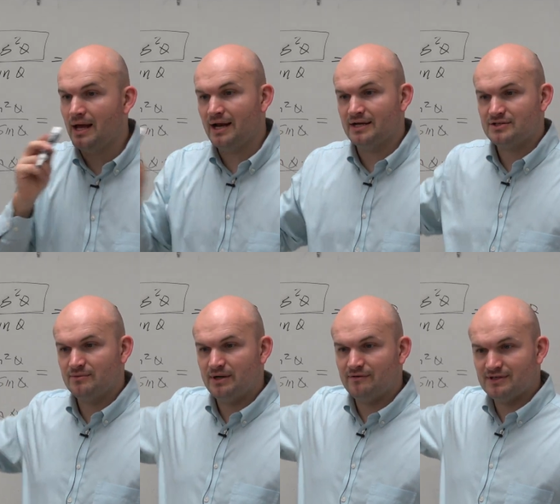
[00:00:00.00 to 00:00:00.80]
And I also
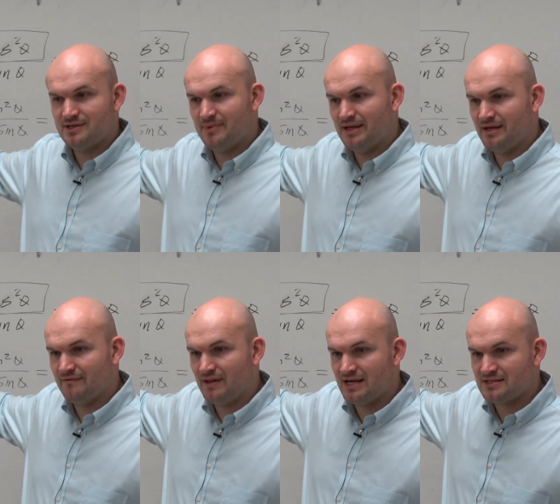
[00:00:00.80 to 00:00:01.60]
went over this at the beginning
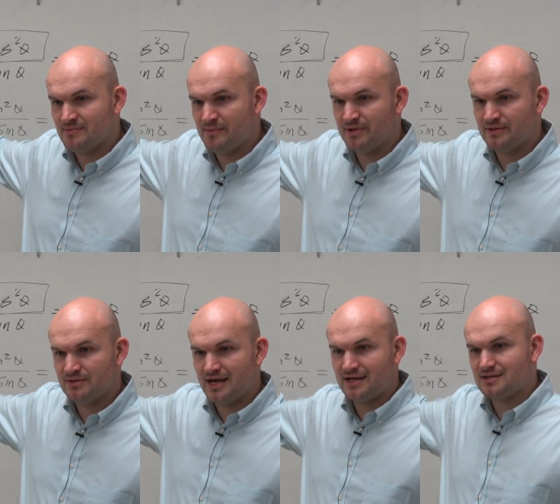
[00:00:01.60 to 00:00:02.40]
of class. Remember
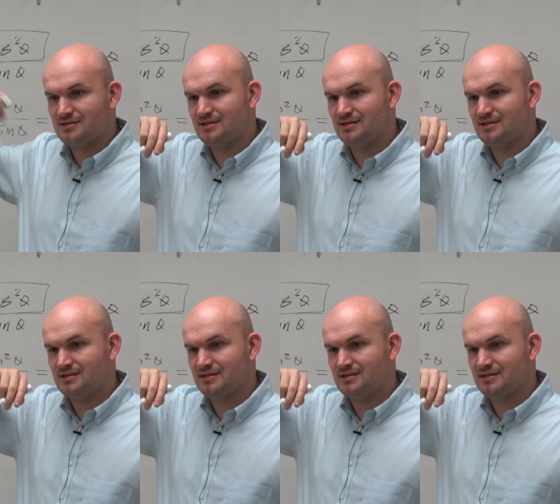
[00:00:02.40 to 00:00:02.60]
x,